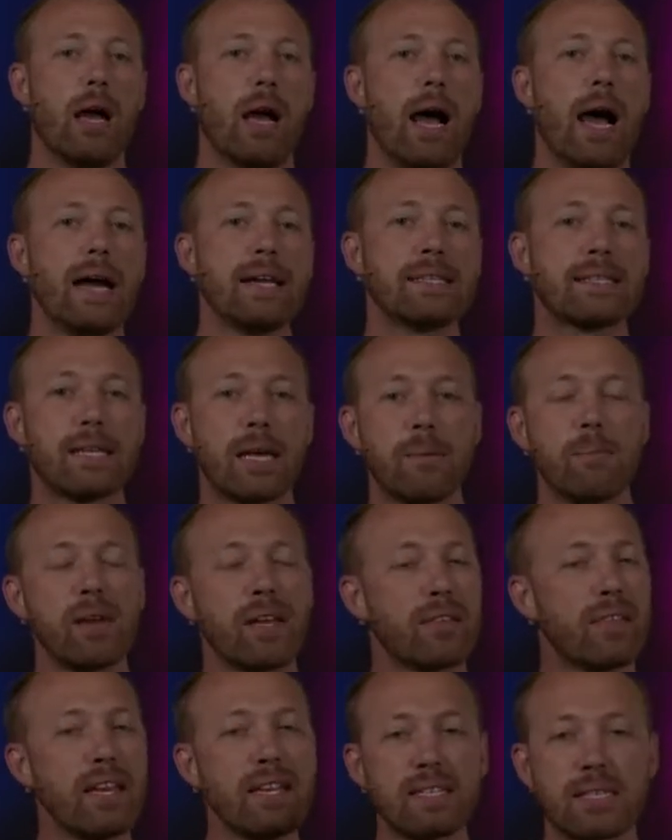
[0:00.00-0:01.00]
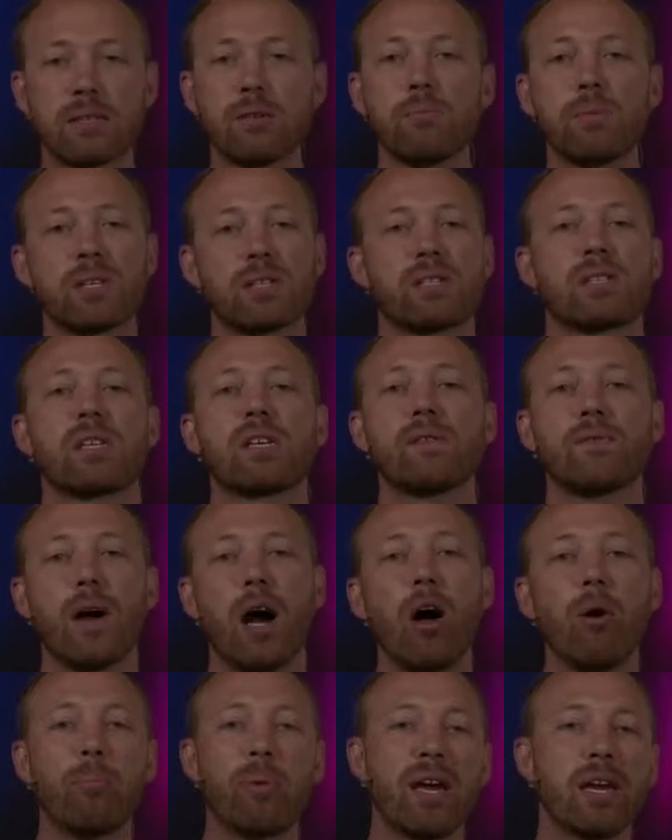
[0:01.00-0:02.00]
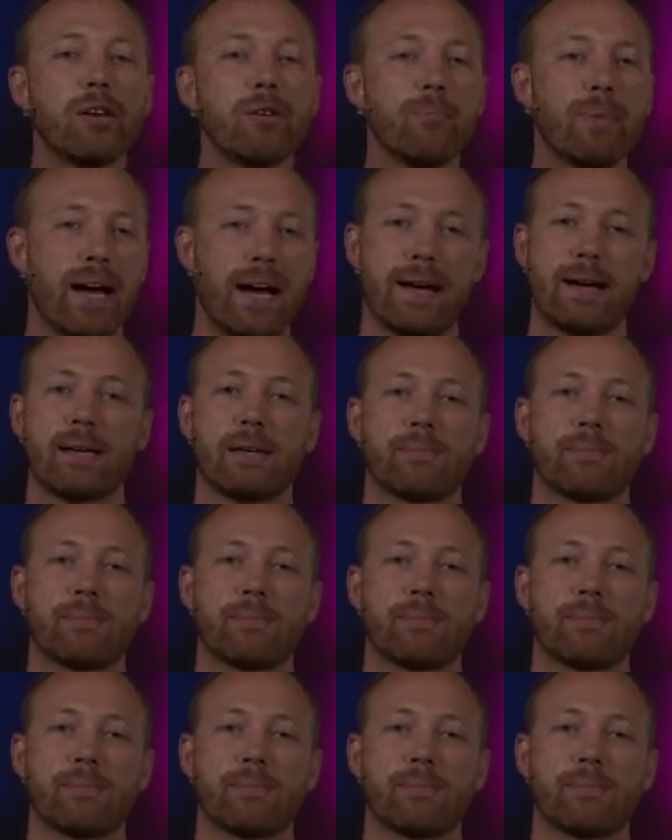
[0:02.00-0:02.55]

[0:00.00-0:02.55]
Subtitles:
I'd say, man, thanks so much, Steve. I'll pay you back.